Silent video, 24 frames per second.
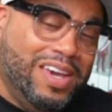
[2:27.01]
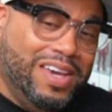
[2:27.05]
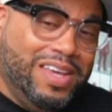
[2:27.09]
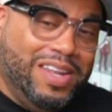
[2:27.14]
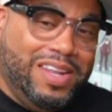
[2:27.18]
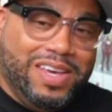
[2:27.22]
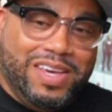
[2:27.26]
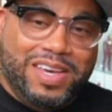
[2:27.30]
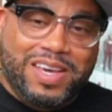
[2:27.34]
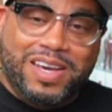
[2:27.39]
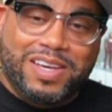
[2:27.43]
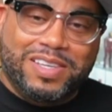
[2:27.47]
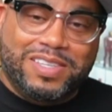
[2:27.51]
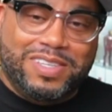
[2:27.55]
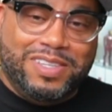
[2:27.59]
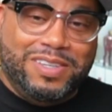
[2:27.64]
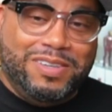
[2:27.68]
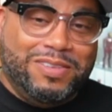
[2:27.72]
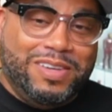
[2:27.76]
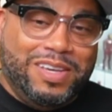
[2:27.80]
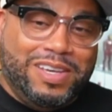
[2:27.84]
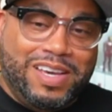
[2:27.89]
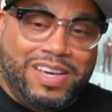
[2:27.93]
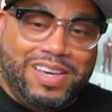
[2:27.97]
and the
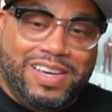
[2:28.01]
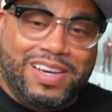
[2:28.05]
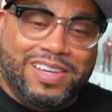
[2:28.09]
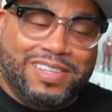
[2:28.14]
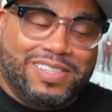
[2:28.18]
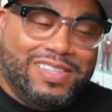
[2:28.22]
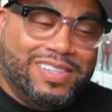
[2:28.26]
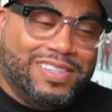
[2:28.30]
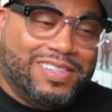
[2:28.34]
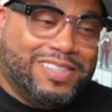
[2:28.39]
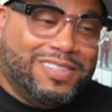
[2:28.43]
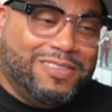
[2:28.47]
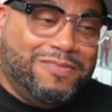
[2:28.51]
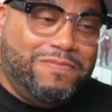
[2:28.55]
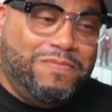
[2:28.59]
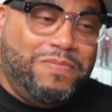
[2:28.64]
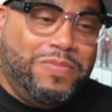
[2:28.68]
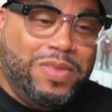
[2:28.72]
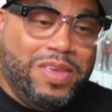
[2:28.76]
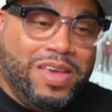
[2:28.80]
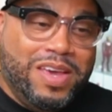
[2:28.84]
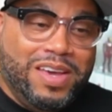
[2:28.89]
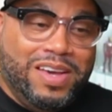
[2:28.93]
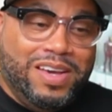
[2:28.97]
AI, AI system
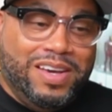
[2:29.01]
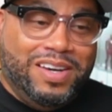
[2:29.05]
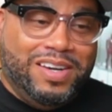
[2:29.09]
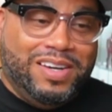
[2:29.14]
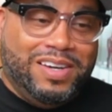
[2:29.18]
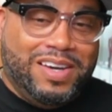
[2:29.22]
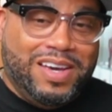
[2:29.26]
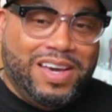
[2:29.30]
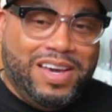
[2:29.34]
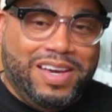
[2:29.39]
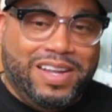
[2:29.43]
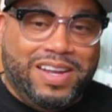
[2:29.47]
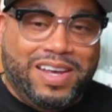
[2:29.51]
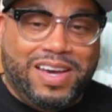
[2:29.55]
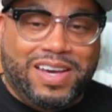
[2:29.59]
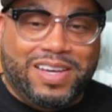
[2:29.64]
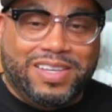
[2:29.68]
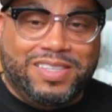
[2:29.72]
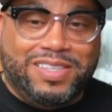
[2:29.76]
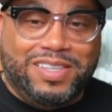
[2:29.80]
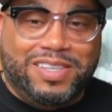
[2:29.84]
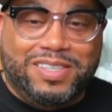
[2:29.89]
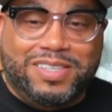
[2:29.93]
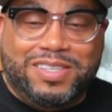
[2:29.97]
uh, had
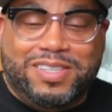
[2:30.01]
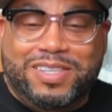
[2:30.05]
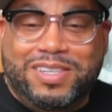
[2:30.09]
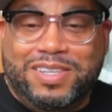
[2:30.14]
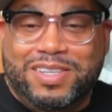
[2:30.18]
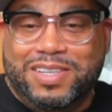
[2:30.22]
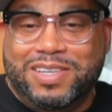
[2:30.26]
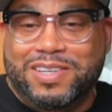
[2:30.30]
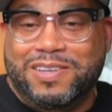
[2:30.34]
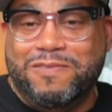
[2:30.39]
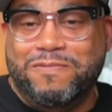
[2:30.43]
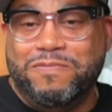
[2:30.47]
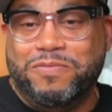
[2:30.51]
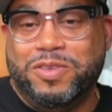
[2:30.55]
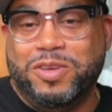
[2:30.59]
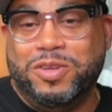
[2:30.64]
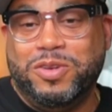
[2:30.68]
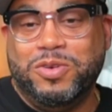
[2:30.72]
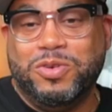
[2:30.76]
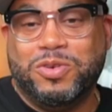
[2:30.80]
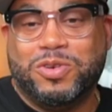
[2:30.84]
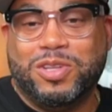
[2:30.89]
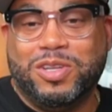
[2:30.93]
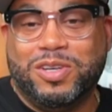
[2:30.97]
access to the
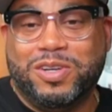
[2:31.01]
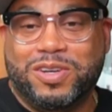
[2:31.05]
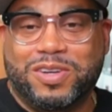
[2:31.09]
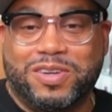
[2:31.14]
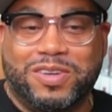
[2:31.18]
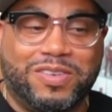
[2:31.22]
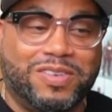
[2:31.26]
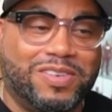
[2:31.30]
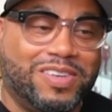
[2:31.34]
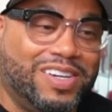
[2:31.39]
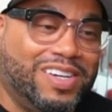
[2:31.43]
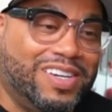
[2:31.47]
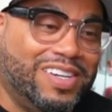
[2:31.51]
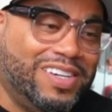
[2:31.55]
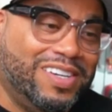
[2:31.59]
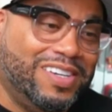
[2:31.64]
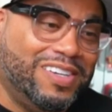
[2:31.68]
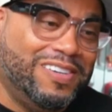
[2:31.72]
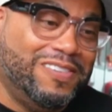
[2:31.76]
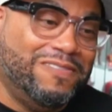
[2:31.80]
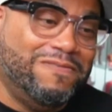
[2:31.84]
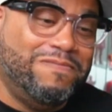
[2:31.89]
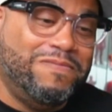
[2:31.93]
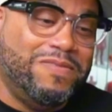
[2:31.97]
nuclear,
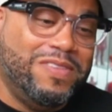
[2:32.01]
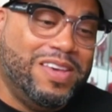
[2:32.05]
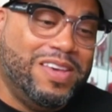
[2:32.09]
uh,